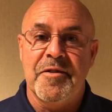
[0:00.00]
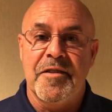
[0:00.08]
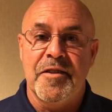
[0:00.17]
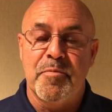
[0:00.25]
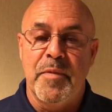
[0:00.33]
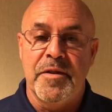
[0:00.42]
and
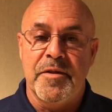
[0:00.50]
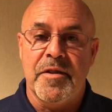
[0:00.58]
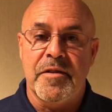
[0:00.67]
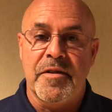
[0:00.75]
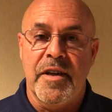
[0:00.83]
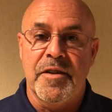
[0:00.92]
it's been
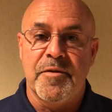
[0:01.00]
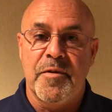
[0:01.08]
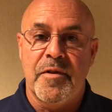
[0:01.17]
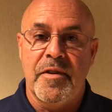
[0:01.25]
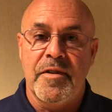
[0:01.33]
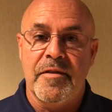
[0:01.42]

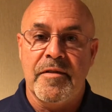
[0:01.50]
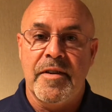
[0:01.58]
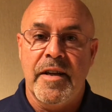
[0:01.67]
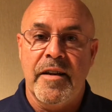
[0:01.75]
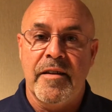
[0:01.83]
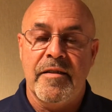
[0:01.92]
successful and
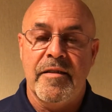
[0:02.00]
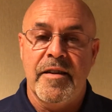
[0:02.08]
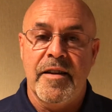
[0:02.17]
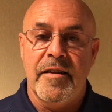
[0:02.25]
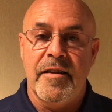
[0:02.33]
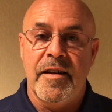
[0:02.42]
and
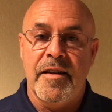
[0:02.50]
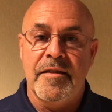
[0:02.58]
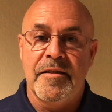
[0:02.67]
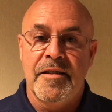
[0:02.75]
and uh,